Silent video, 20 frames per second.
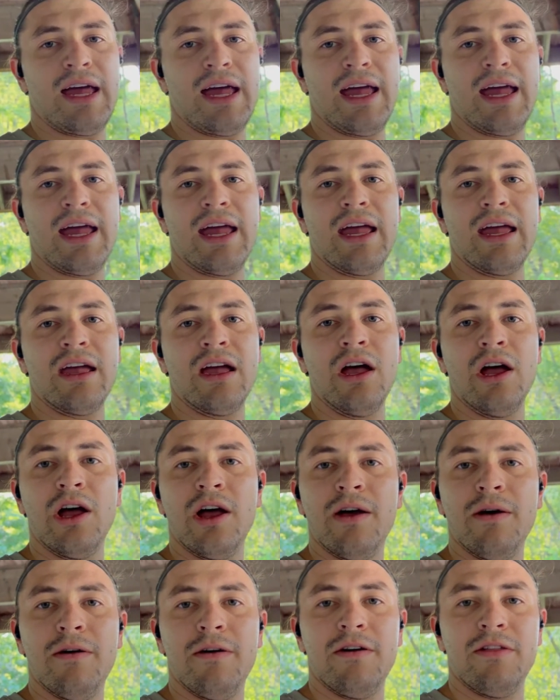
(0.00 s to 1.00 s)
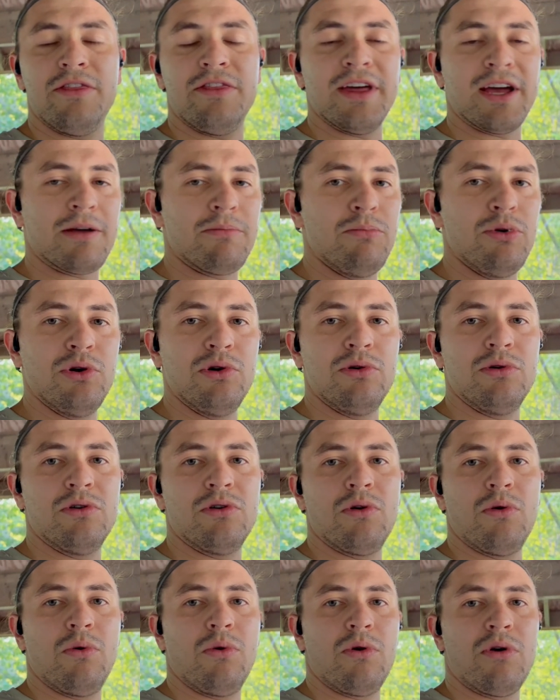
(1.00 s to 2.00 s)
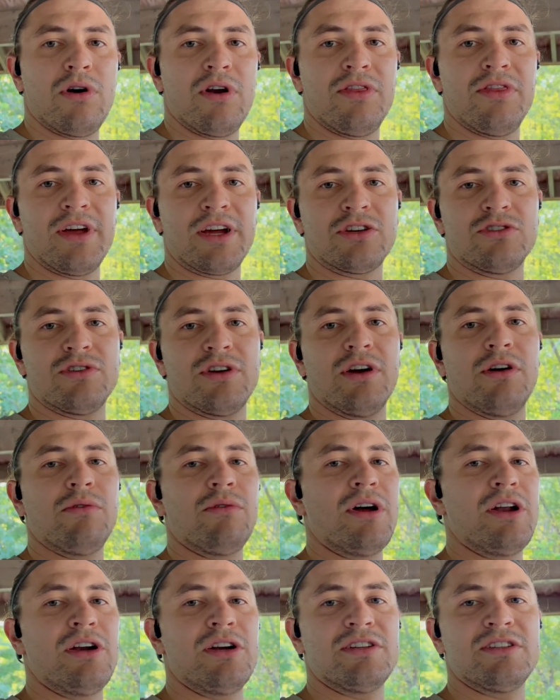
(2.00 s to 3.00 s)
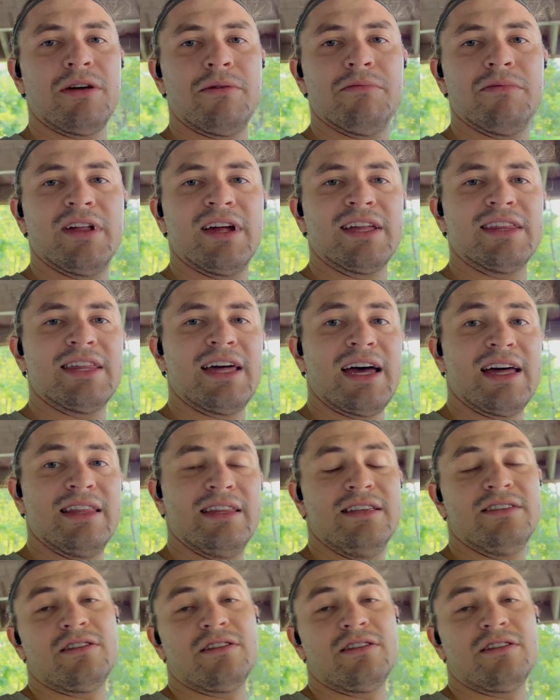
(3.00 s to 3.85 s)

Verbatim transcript: a thick boot or thick trail runner, something like that,